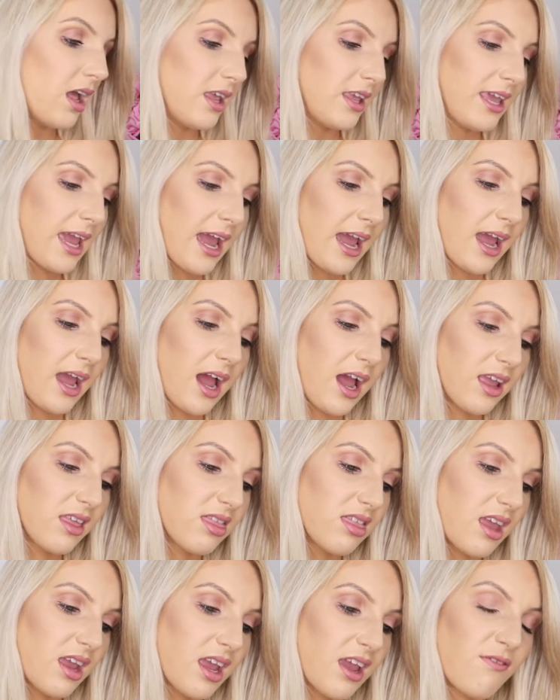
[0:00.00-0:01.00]
yeah, I
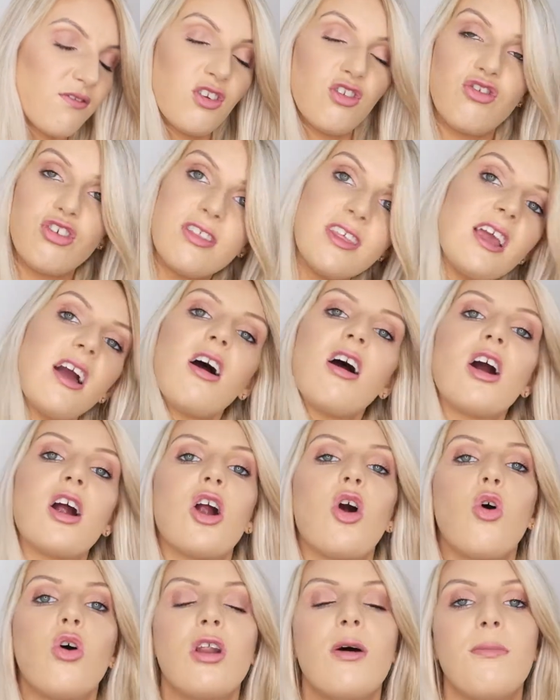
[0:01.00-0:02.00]
think if you really
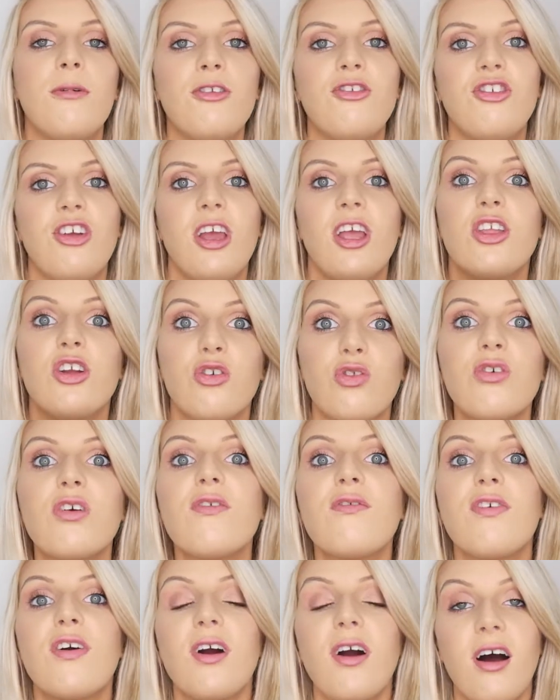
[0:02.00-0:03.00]
are on a budget and you're
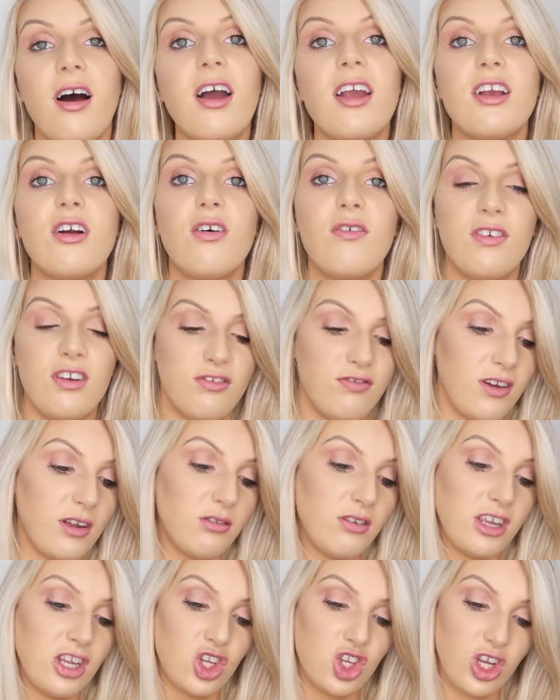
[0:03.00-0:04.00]
looking for a high coverage
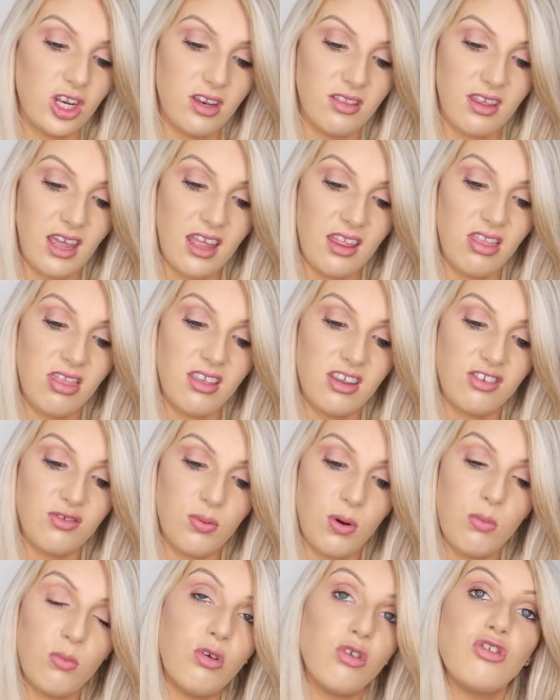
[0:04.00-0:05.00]
foundation, then
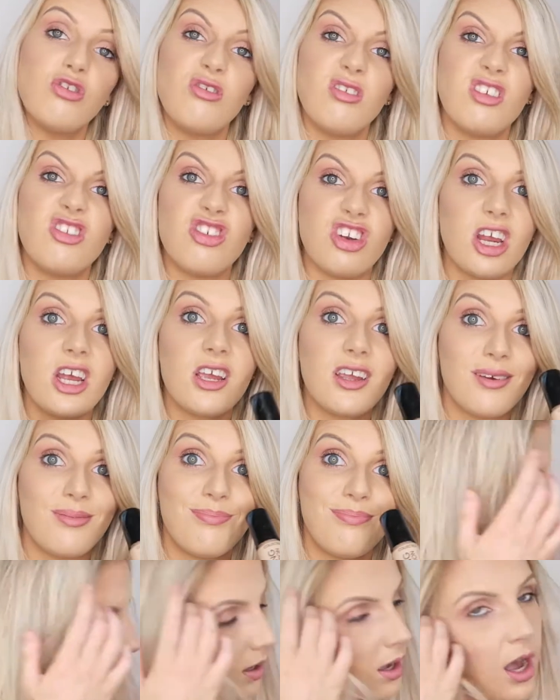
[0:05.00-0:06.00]
this one will do the trick.
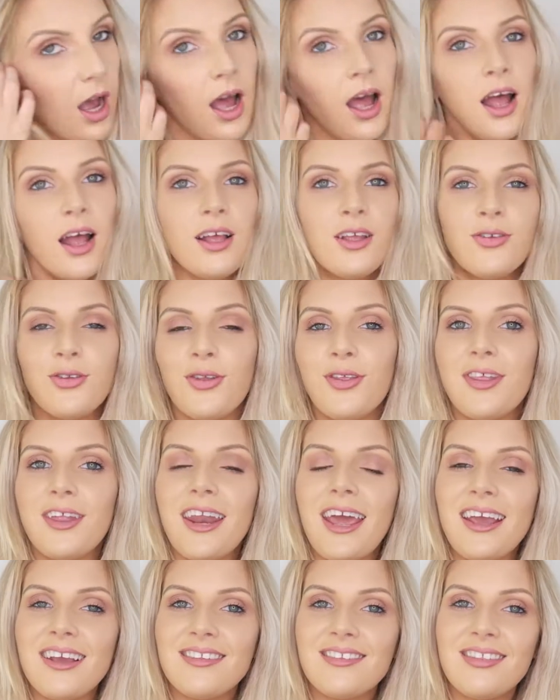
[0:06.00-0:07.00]
So the
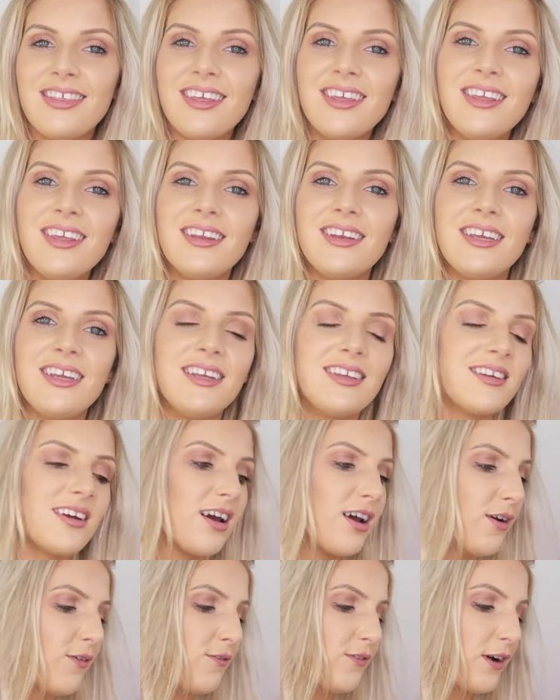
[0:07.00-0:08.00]
next thing you need
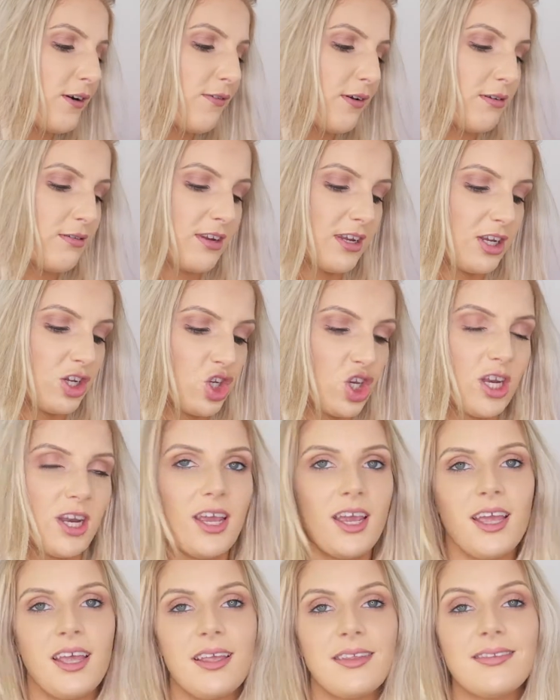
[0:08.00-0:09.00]
after foundation
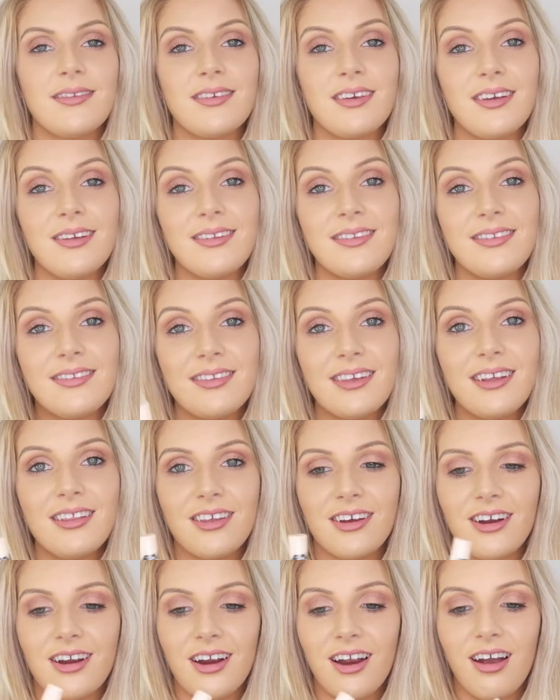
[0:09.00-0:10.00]
is
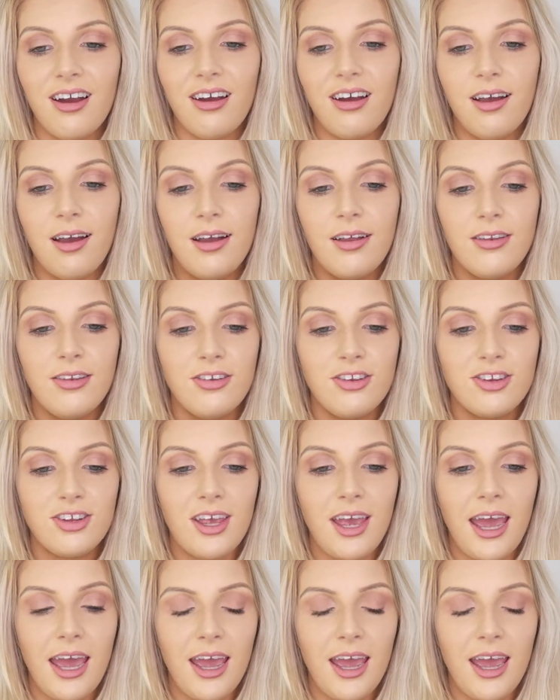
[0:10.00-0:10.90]
concealer, and